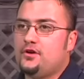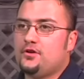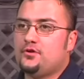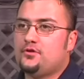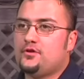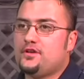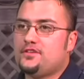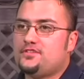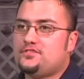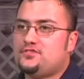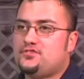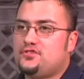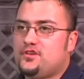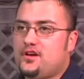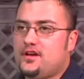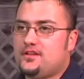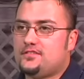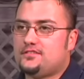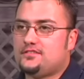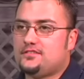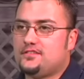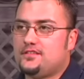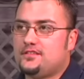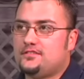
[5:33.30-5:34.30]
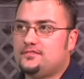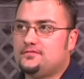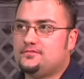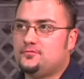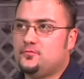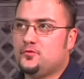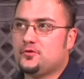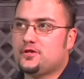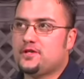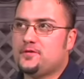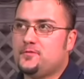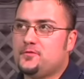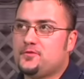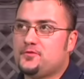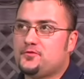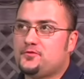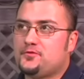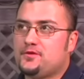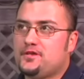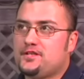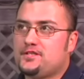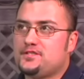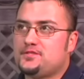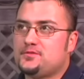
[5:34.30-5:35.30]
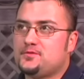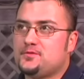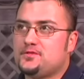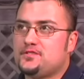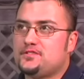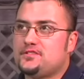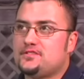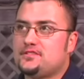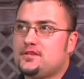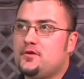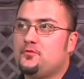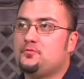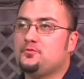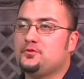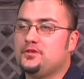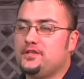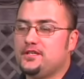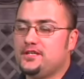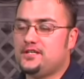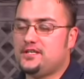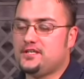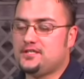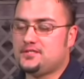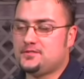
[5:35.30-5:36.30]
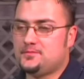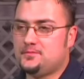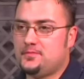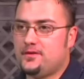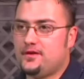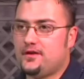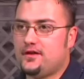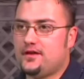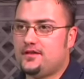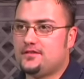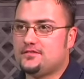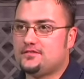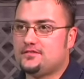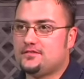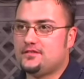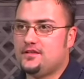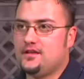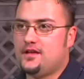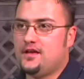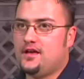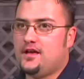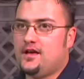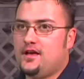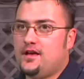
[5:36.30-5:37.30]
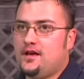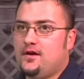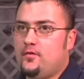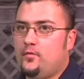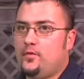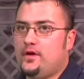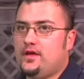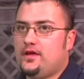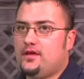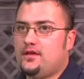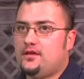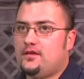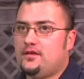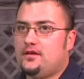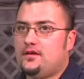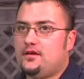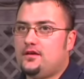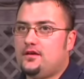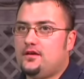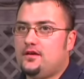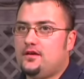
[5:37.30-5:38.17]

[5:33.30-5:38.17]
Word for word: Chris Johnston. Working with Chris was a really good experience. When